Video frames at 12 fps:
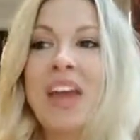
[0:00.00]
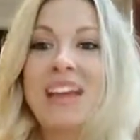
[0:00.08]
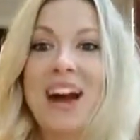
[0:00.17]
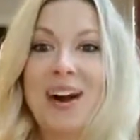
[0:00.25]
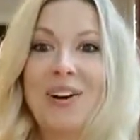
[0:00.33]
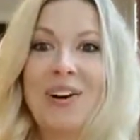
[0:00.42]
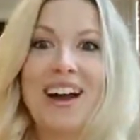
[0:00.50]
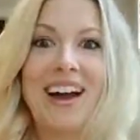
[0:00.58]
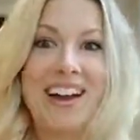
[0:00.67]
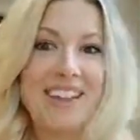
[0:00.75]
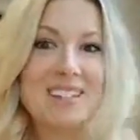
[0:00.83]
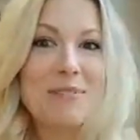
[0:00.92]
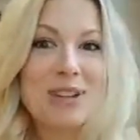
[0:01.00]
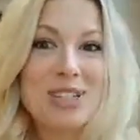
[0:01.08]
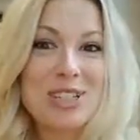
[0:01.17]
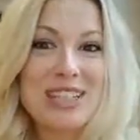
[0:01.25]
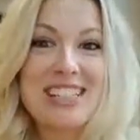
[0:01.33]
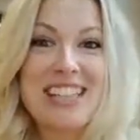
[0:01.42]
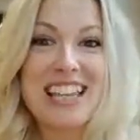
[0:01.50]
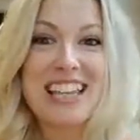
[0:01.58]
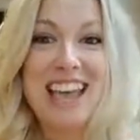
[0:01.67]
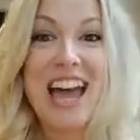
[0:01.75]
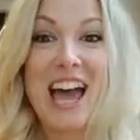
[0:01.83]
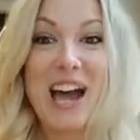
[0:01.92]
Now, especially
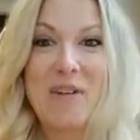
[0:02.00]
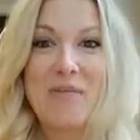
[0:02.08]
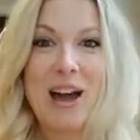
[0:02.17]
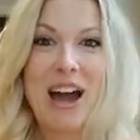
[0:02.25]
seeing them,